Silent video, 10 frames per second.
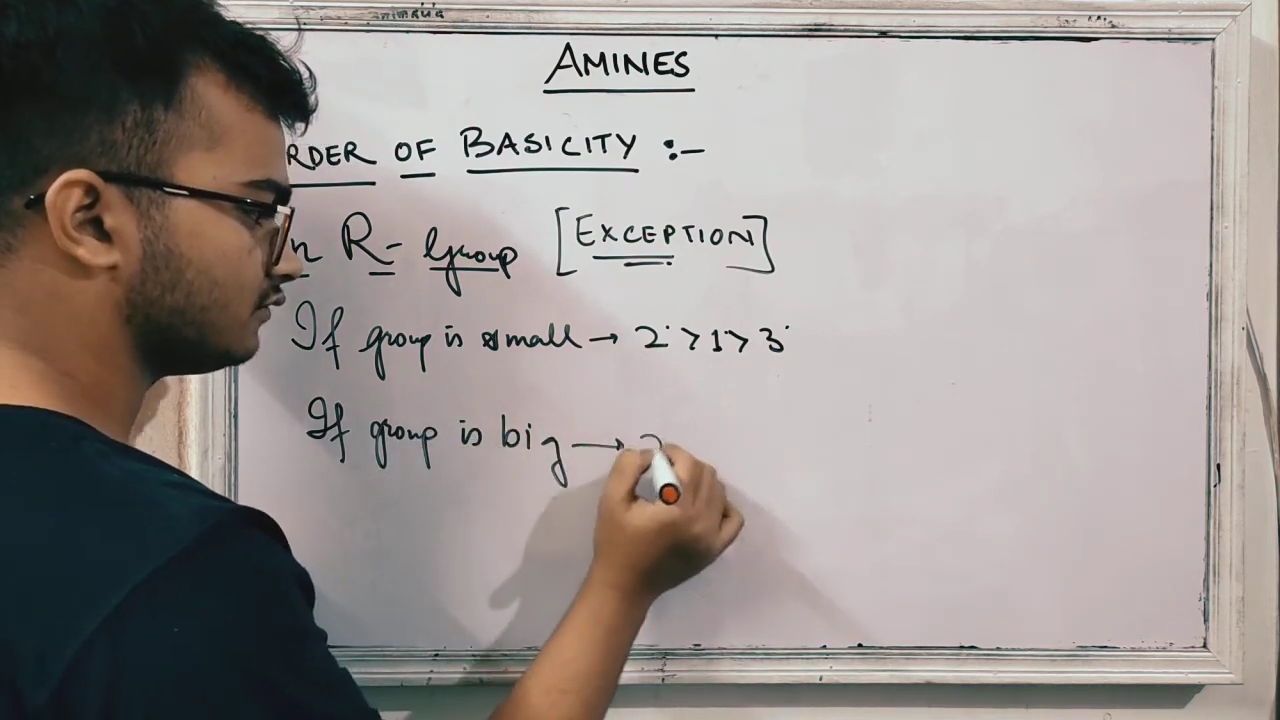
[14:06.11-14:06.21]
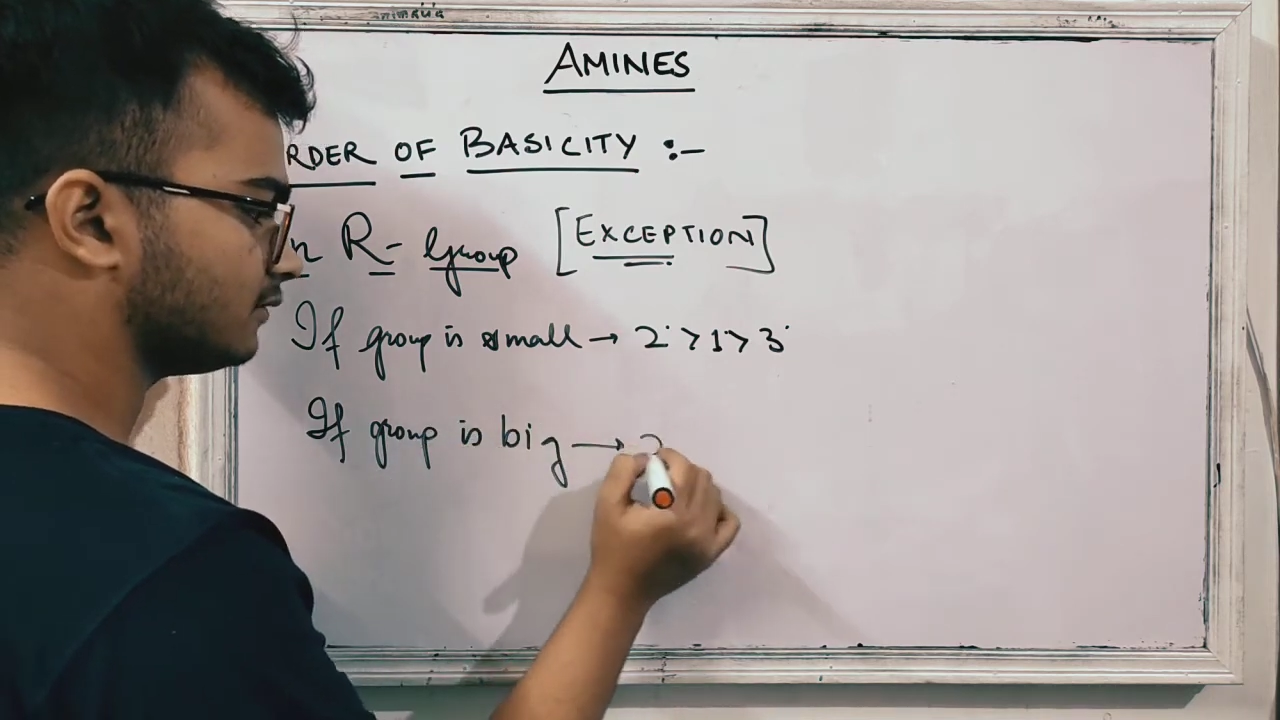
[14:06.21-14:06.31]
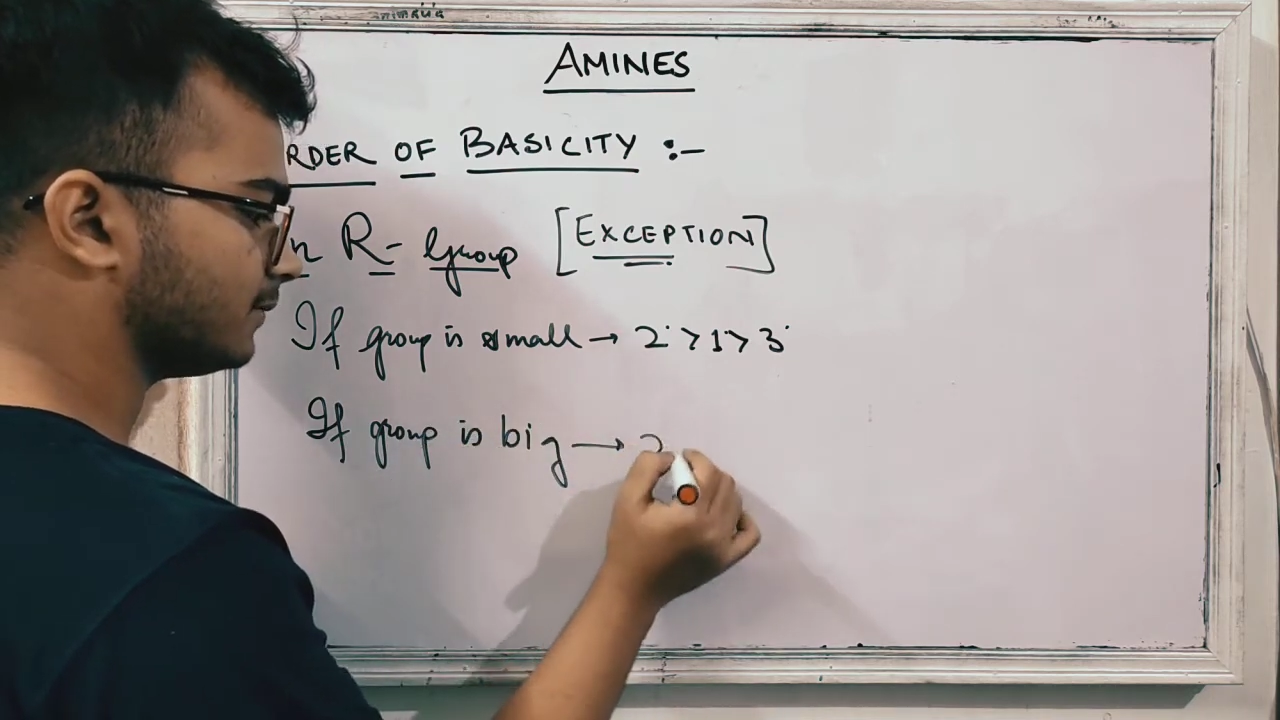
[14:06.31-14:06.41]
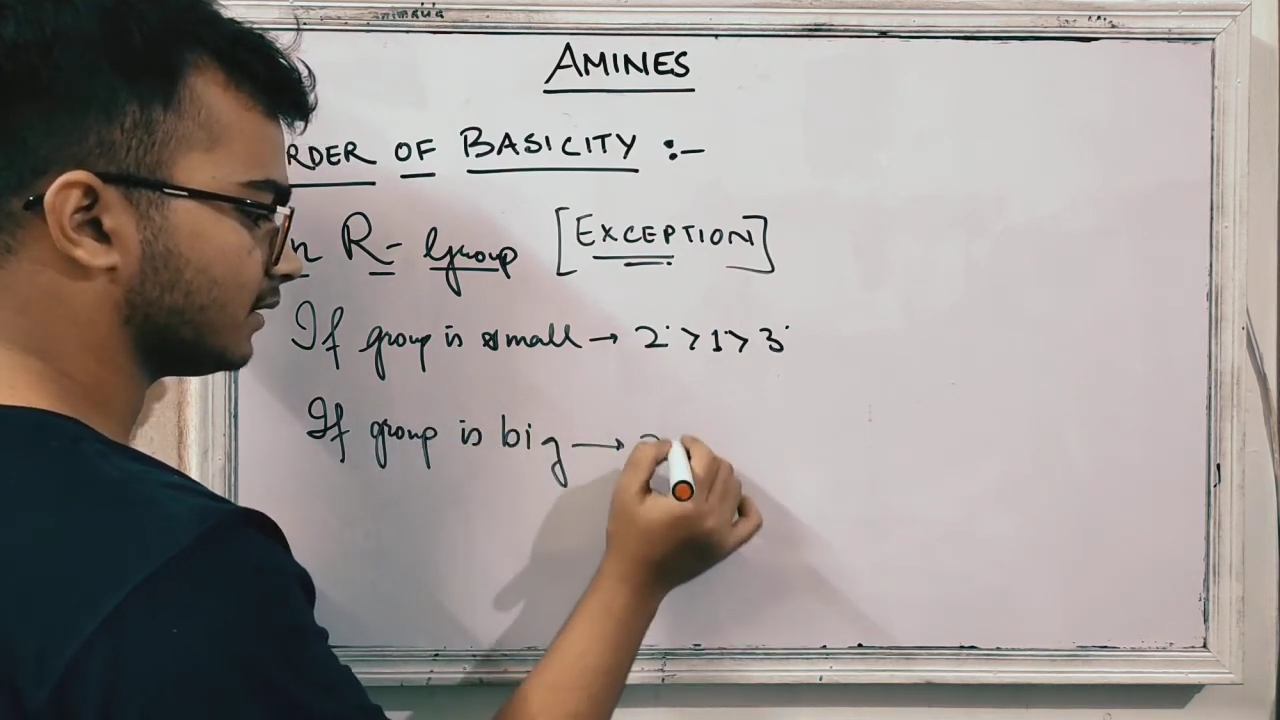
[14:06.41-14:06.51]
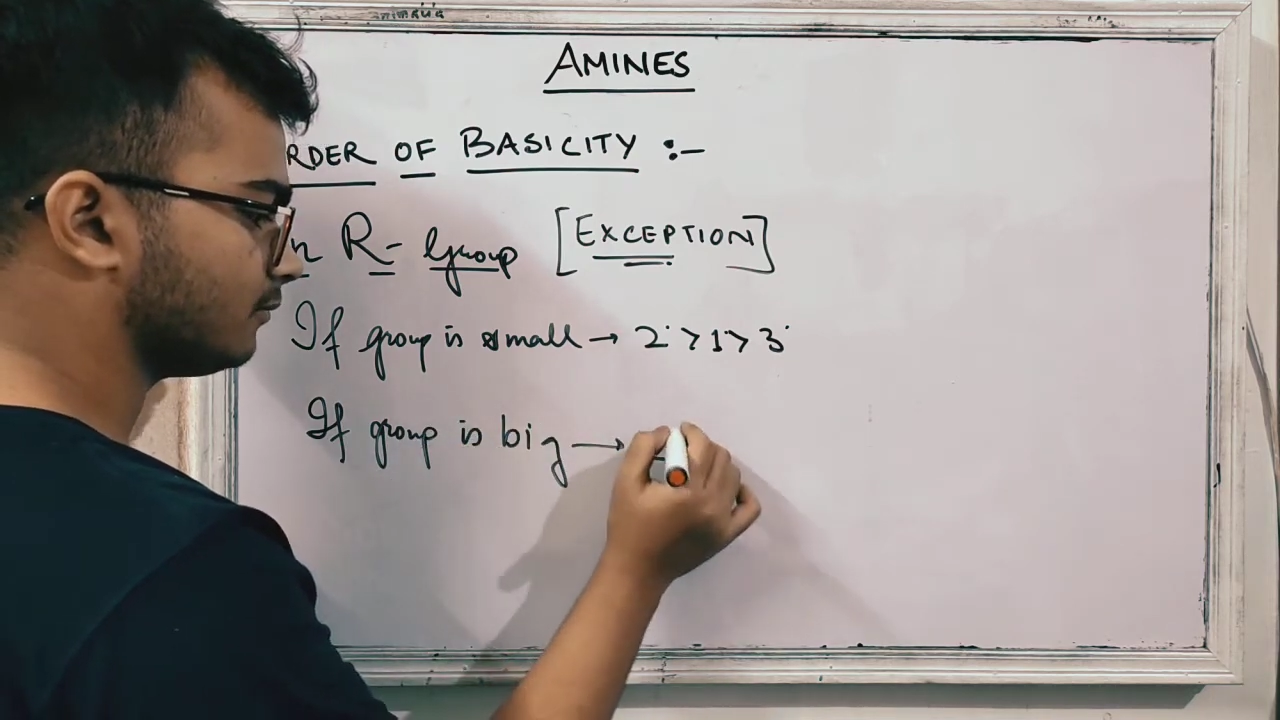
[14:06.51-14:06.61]
will
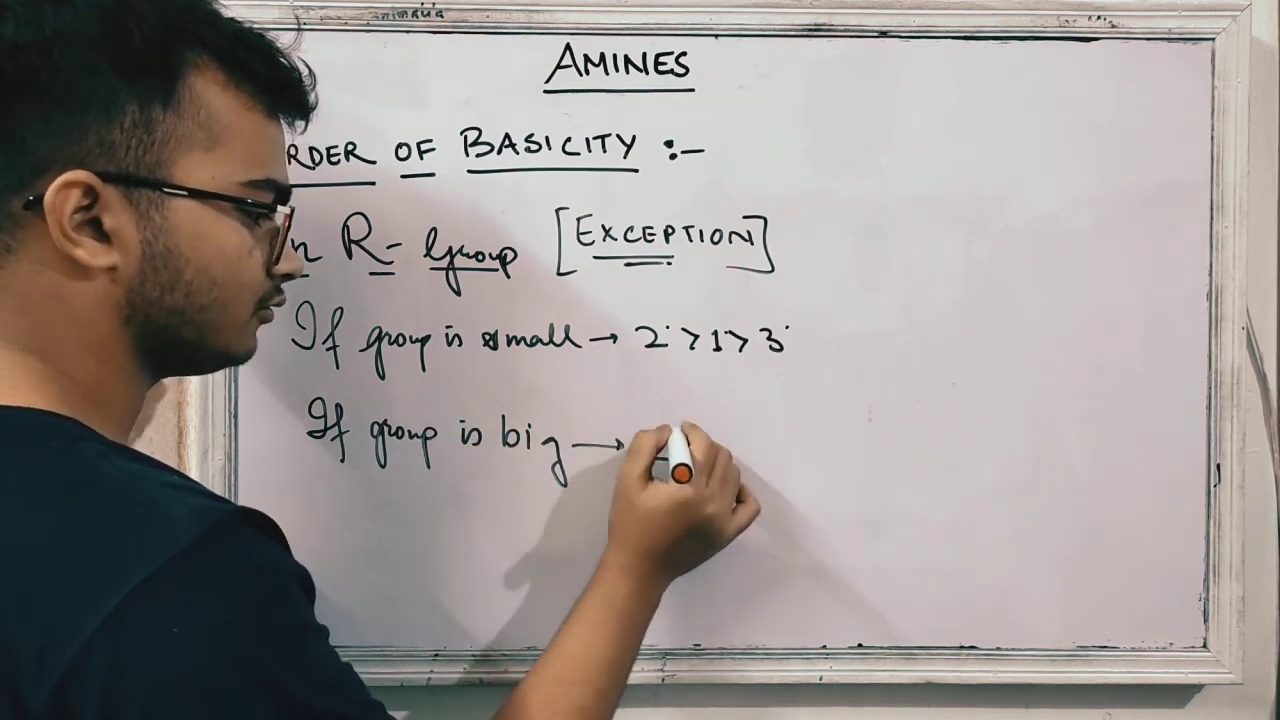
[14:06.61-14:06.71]
become